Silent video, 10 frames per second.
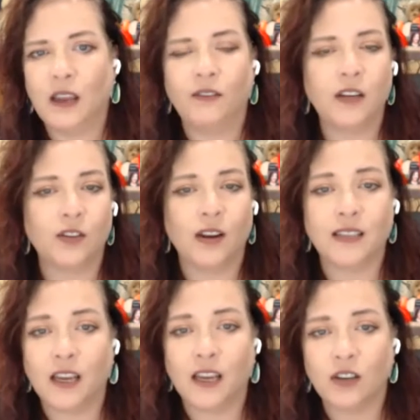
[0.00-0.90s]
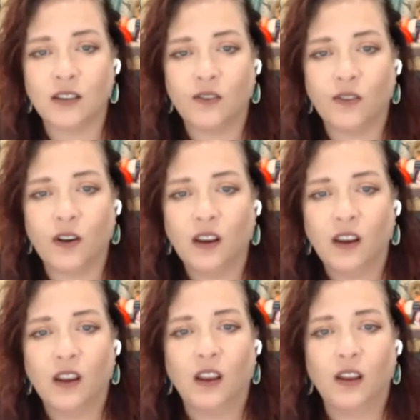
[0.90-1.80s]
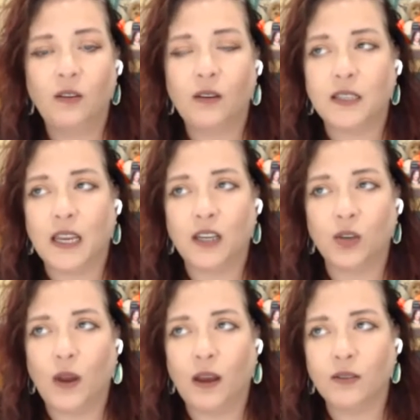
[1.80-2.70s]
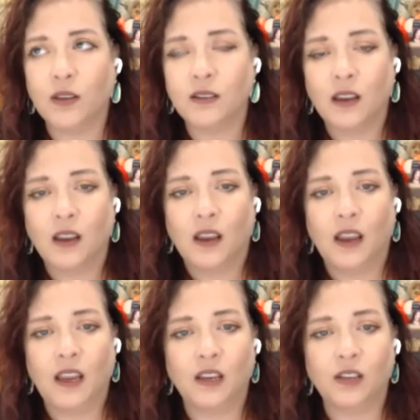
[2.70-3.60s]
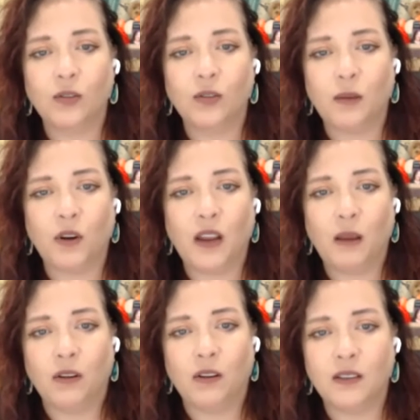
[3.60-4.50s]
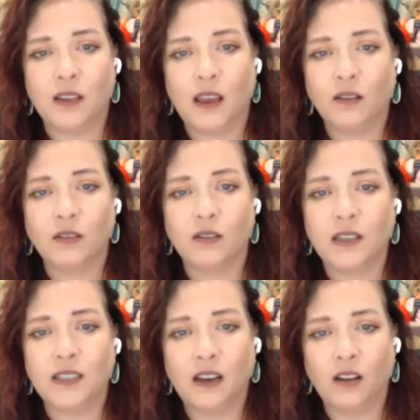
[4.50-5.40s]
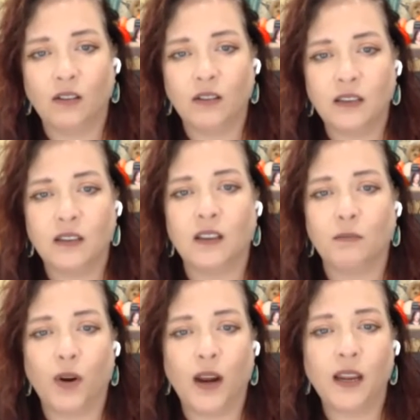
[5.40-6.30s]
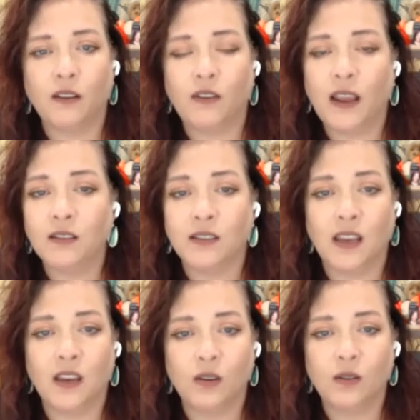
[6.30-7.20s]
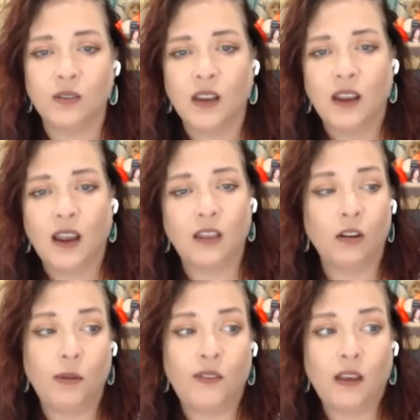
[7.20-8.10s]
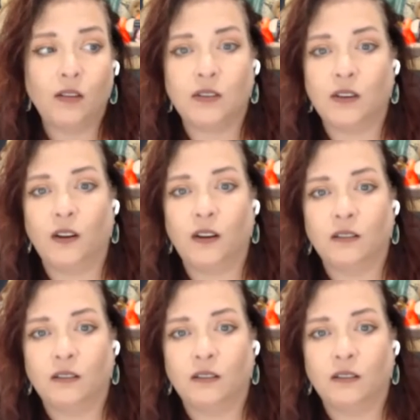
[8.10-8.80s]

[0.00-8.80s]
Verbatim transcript: every transaction is different. You can take two houses in two separate neighborhoods and the houses are identical down to the brand of nails they used and they're going to be valued different